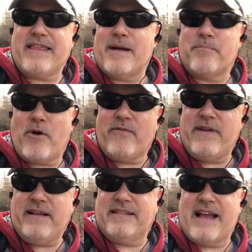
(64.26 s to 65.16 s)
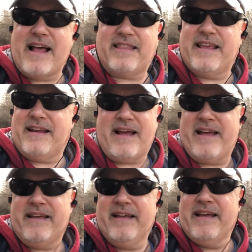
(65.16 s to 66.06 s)
that I'm perfect, not
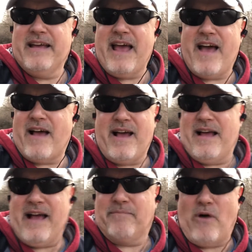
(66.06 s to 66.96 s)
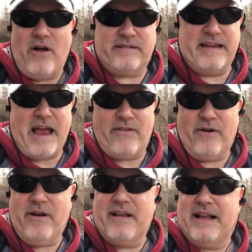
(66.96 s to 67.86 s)
that I'm all
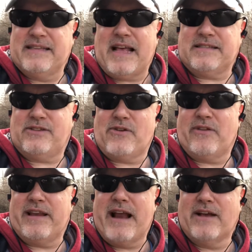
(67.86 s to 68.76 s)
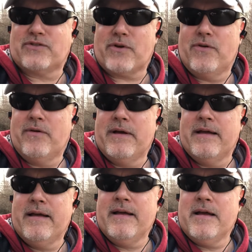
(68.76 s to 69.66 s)
together, because that's certainly not true.
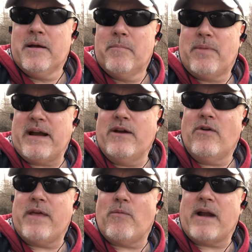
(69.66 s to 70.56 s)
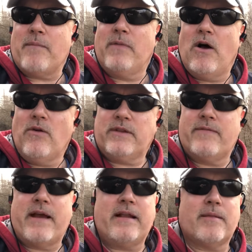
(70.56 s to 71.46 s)
But I know that when I'm
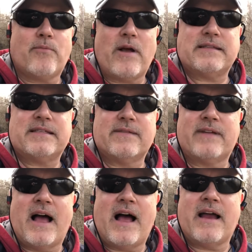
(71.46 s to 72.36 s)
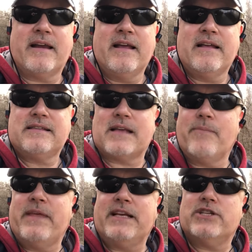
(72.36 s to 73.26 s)
cultivating the presence of God,
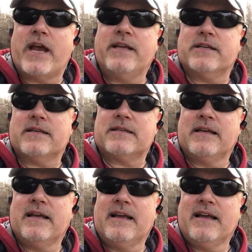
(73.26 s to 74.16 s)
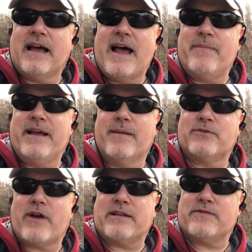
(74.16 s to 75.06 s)
something changes. I become
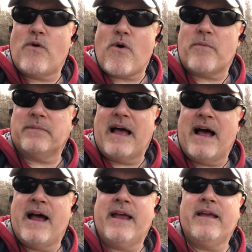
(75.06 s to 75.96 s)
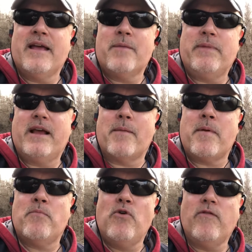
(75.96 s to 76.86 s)
transformed. I become
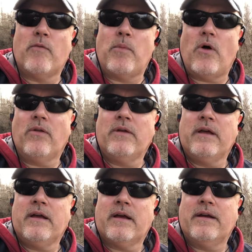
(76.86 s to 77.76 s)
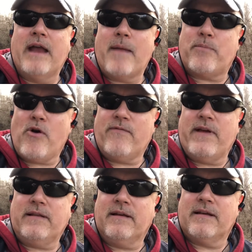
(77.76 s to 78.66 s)
immovable. Not
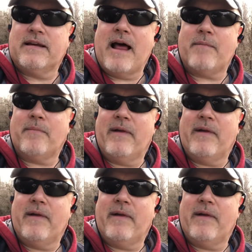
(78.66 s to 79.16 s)
perfect, not